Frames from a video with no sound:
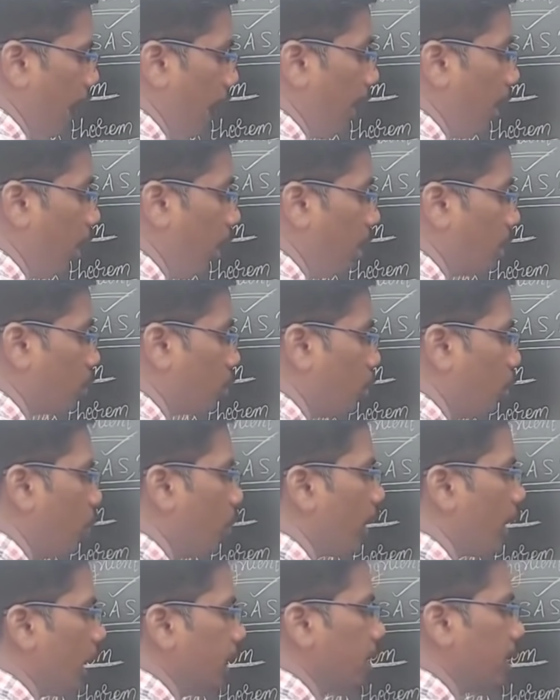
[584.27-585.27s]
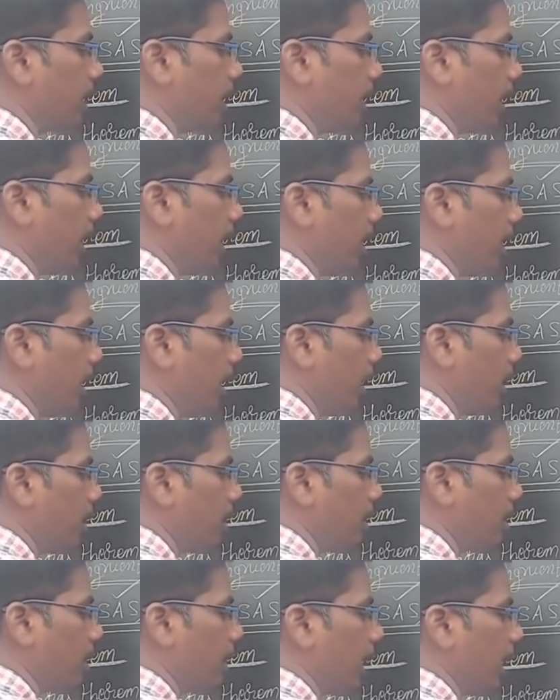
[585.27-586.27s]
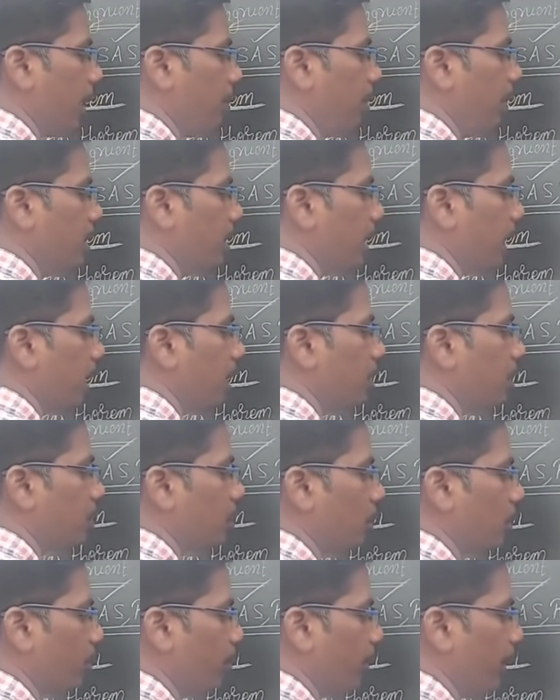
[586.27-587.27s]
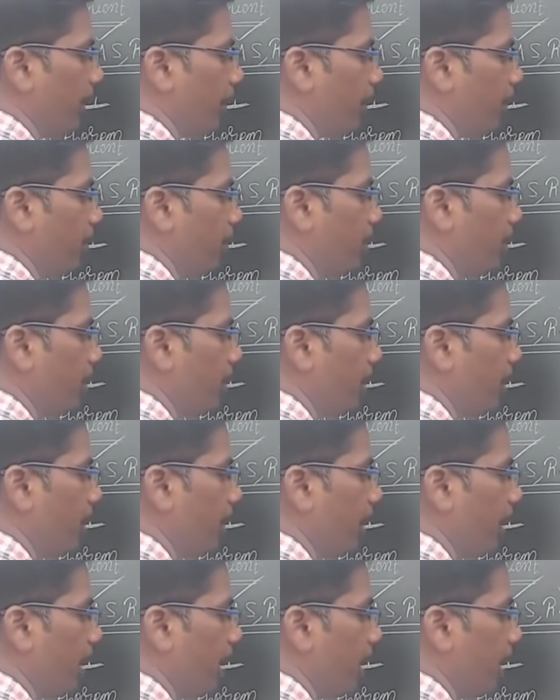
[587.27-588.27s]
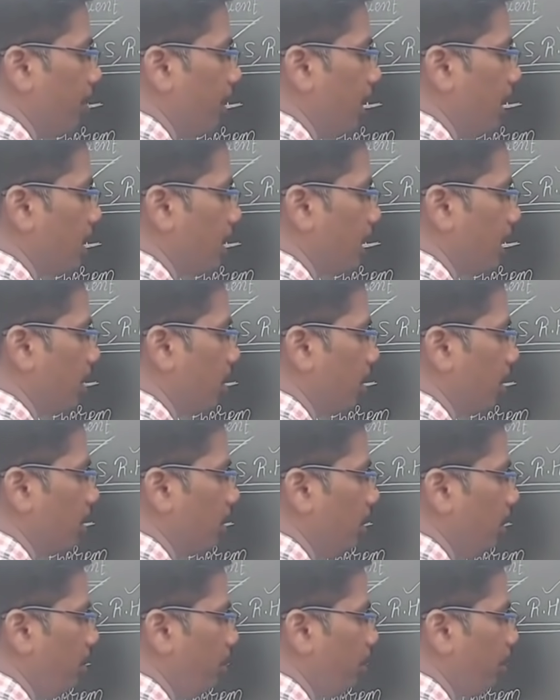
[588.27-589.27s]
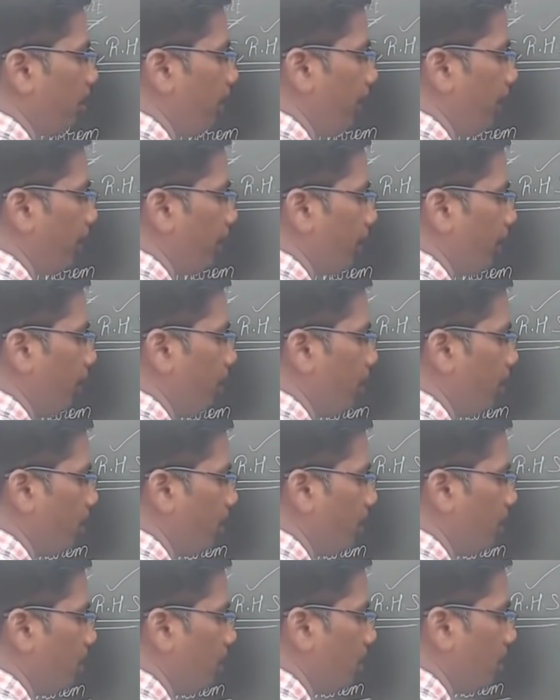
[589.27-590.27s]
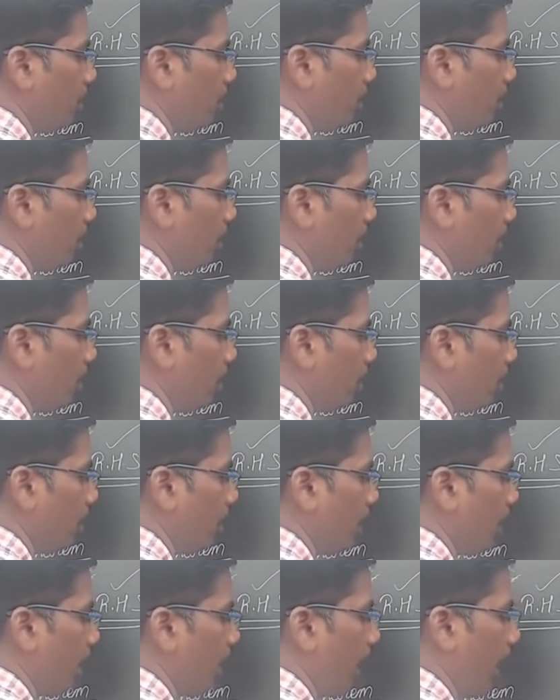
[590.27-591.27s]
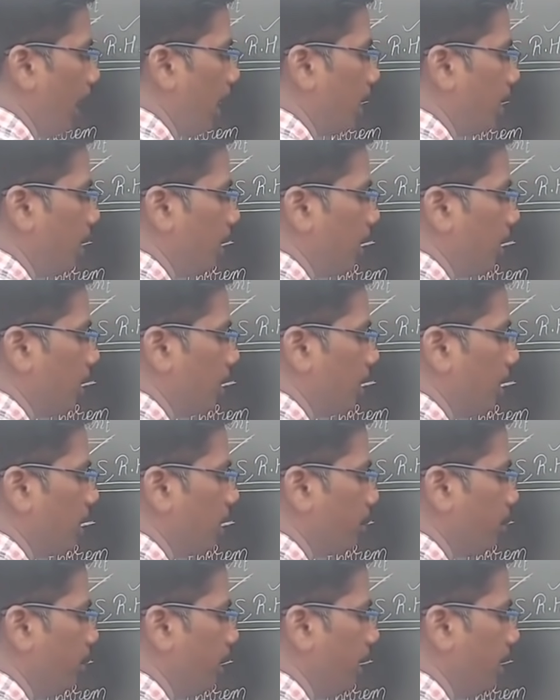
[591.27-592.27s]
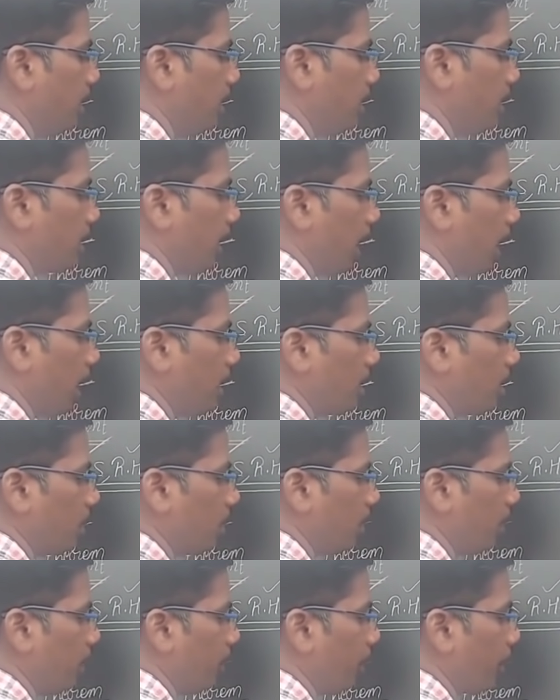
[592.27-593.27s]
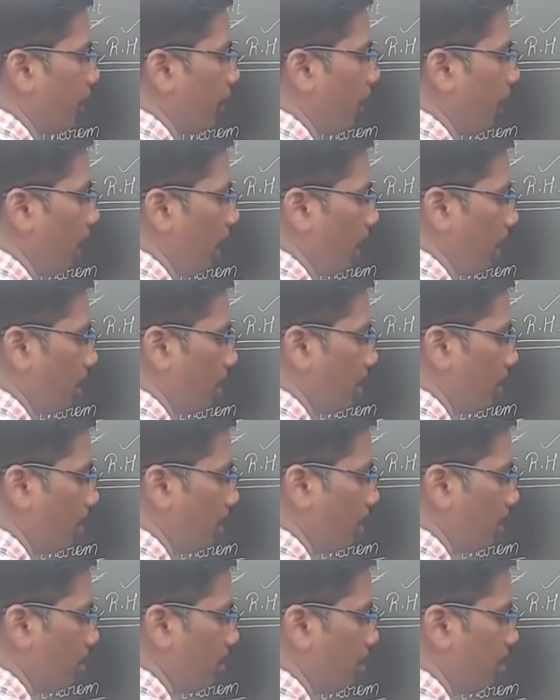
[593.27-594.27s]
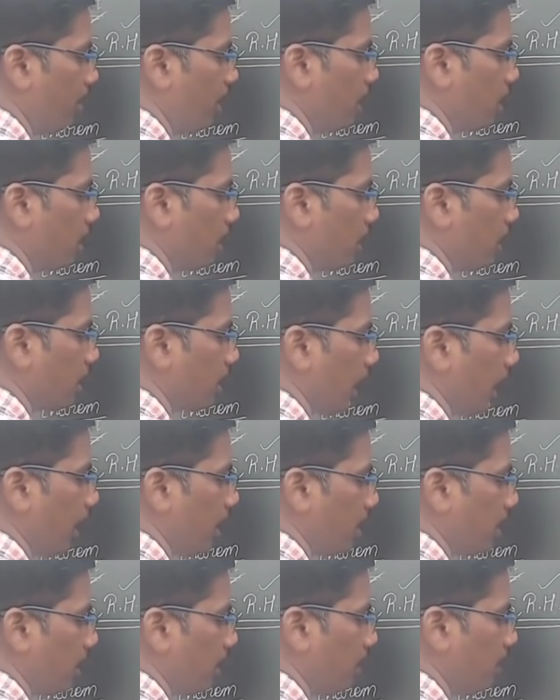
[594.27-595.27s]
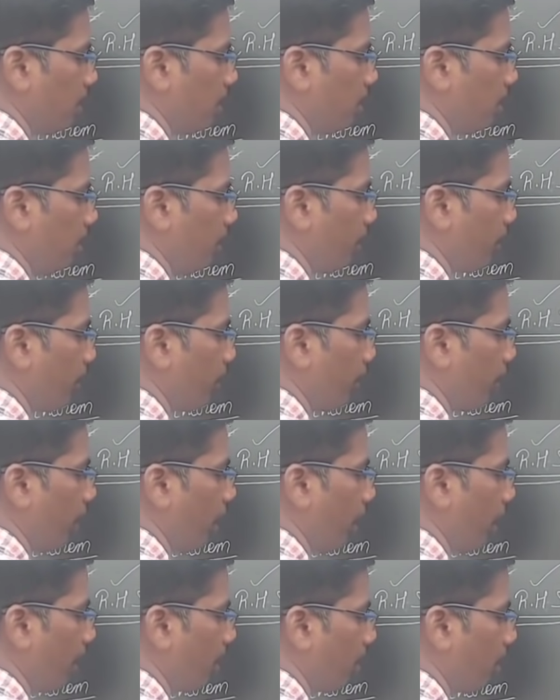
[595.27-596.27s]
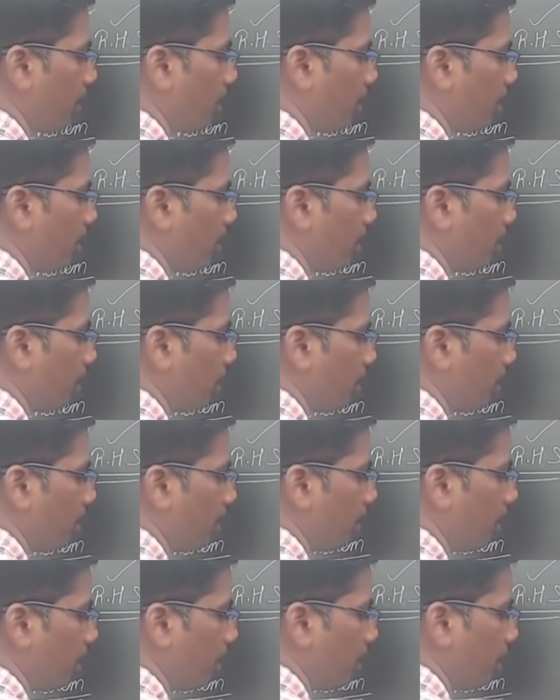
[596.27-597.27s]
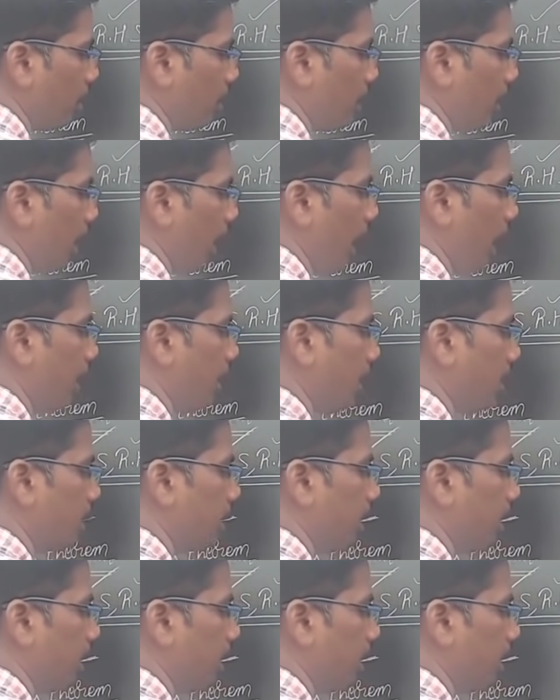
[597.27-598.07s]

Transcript: And also we can say that this AB side is equal to PQ, AB is equal to PQ, and this BC side is equal to QR, BC side is equal to QR, and